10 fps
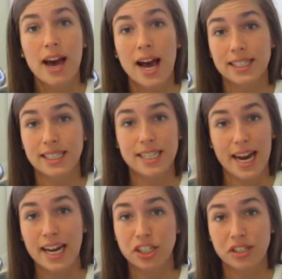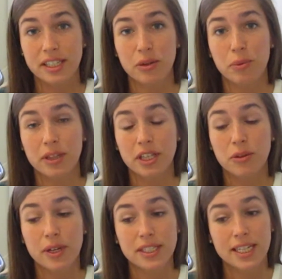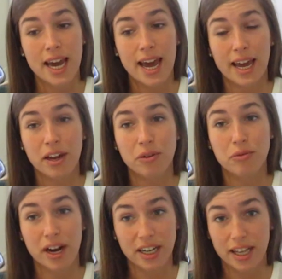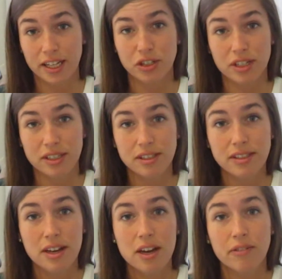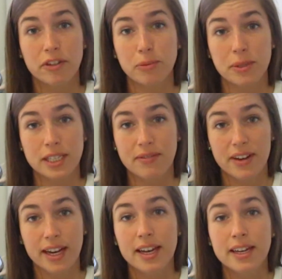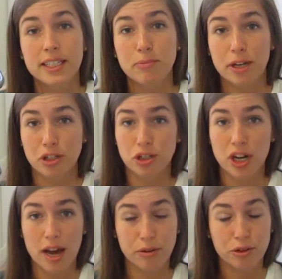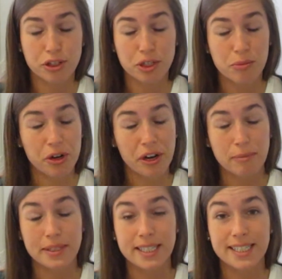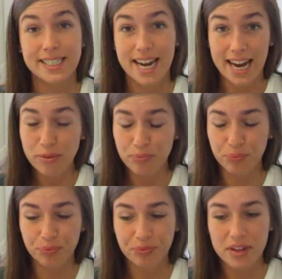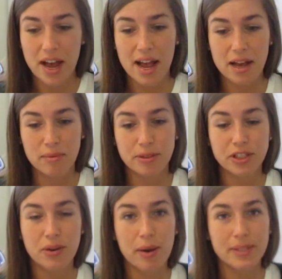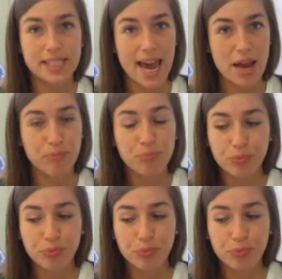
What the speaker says: as a state agency with the USDA regulations for specific special child nutrition programs in the state. And so I would say